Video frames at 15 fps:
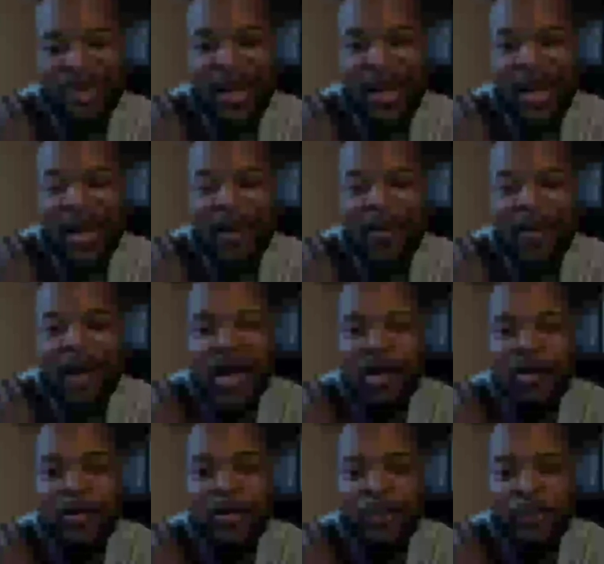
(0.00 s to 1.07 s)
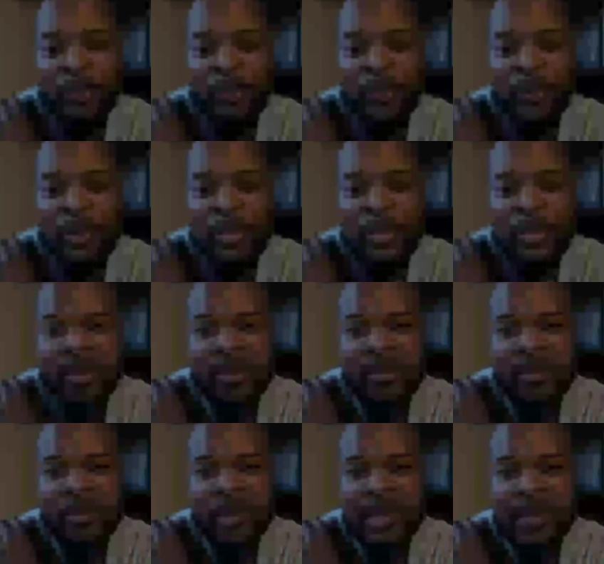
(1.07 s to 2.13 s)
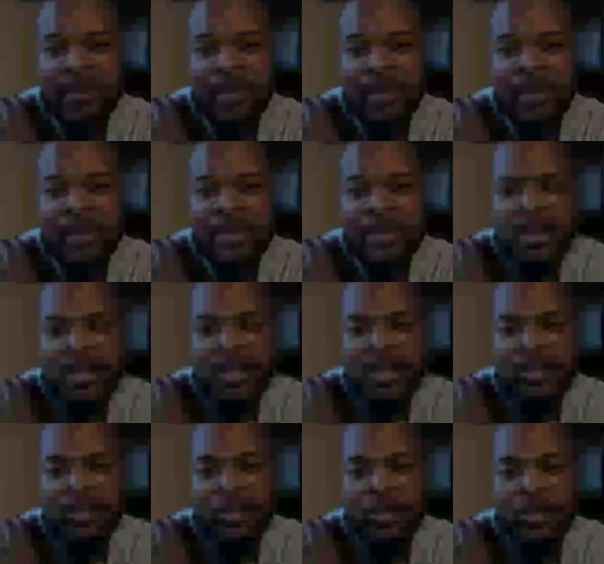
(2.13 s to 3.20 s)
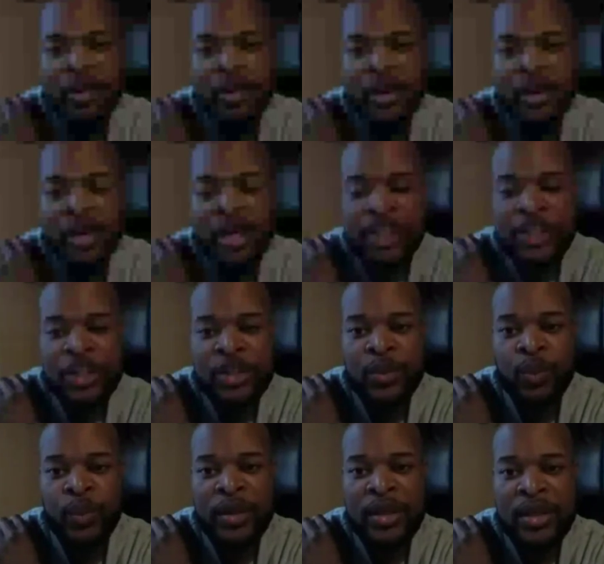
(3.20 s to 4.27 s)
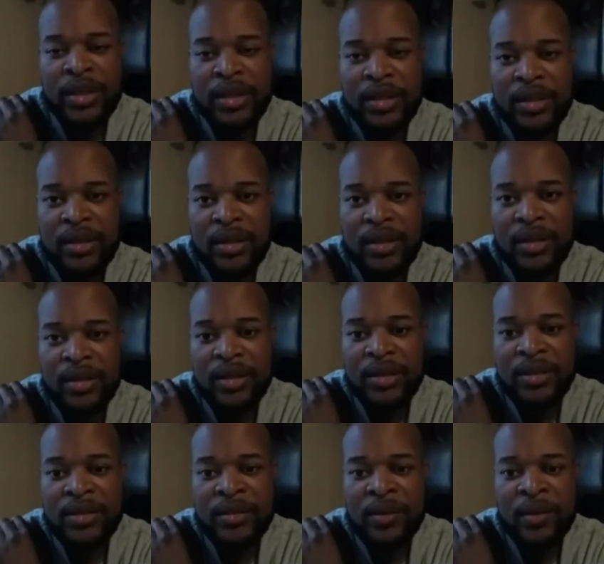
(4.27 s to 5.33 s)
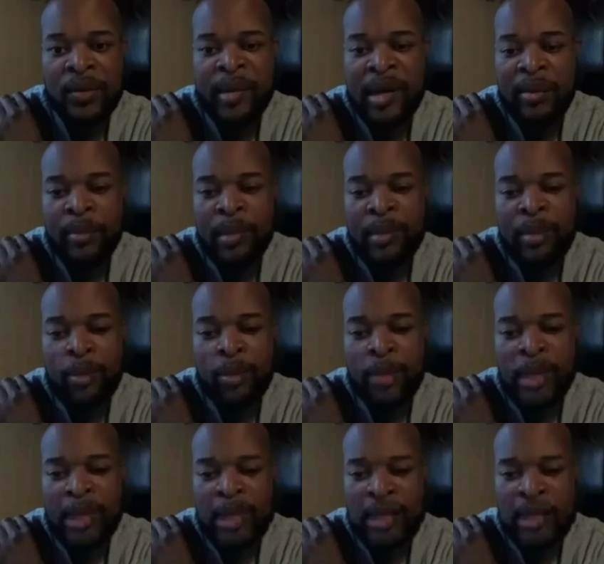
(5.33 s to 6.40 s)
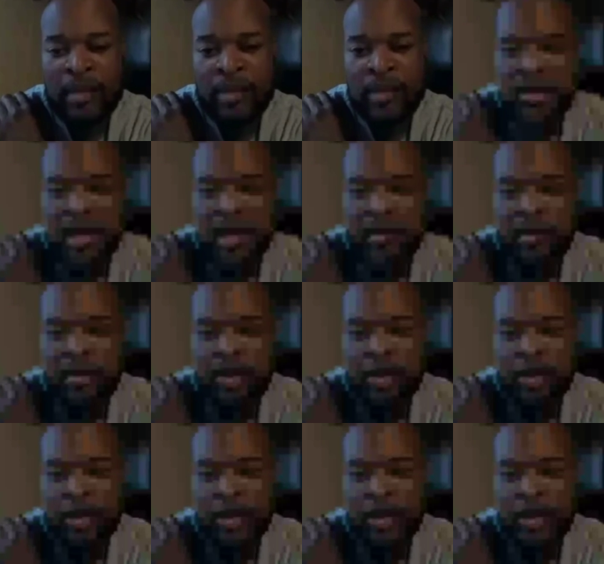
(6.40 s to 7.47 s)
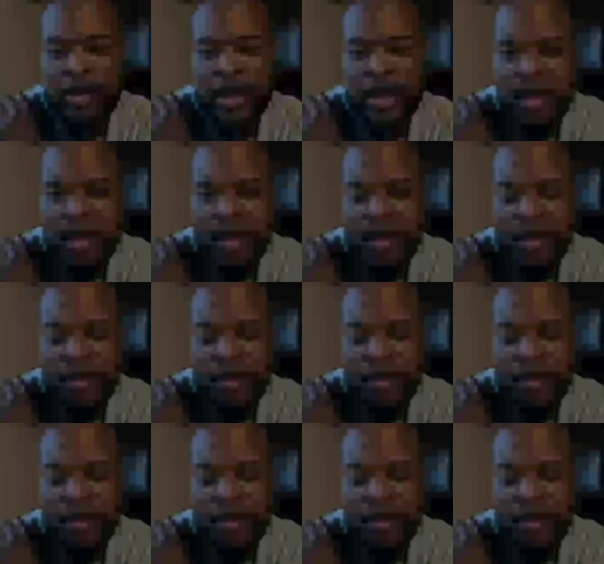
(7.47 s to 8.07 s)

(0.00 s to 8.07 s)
how am I coming through? Because um, I keep getting said your connection is weak. So am I am I breaking up? Is it coming through pretty steady?